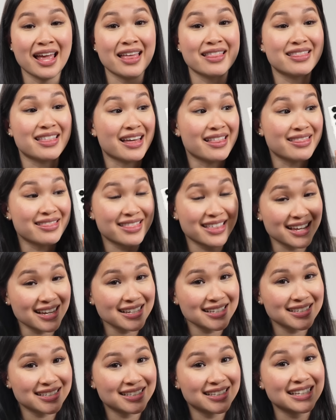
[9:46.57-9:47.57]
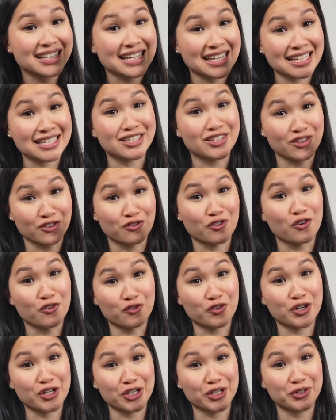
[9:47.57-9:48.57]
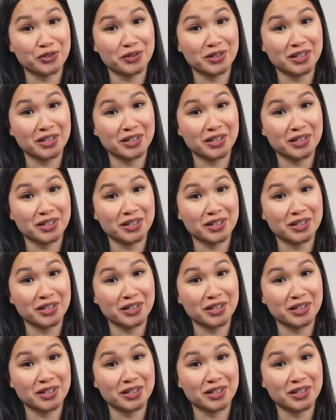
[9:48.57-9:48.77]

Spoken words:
then this is the phone for you.